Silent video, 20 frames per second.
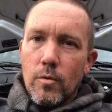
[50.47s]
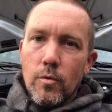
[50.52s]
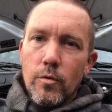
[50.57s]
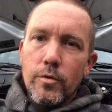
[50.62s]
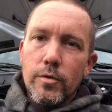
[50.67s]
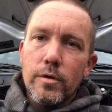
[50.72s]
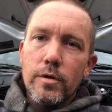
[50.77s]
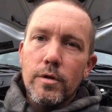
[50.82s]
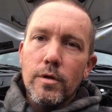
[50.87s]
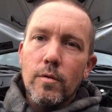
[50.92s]
or
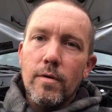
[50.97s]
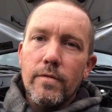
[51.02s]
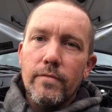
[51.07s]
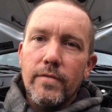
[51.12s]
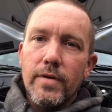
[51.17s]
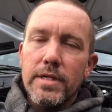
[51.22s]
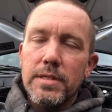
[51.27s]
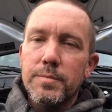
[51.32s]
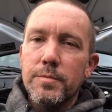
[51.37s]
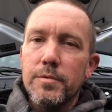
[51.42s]
you can go on
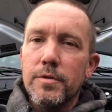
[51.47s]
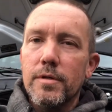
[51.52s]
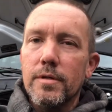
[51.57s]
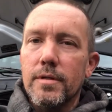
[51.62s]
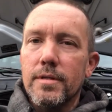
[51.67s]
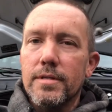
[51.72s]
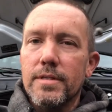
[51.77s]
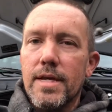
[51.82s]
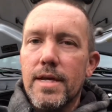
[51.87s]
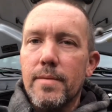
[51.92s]
Facebook
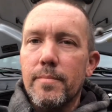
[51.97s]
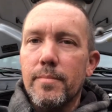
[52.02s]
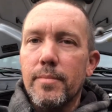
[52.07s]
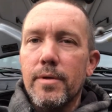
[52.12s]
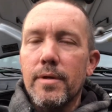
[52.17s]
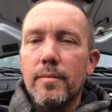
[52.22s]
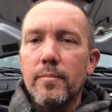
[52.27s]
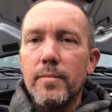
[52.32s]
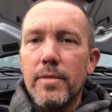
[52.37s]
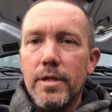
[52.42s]
and type
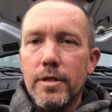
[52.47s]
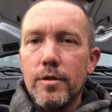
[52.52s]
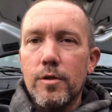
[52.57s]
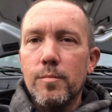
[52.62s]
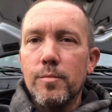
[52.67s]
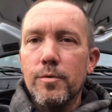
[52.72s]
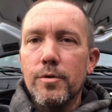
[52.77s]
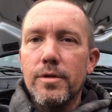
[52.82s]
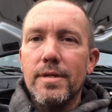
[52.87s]
Mini Cooper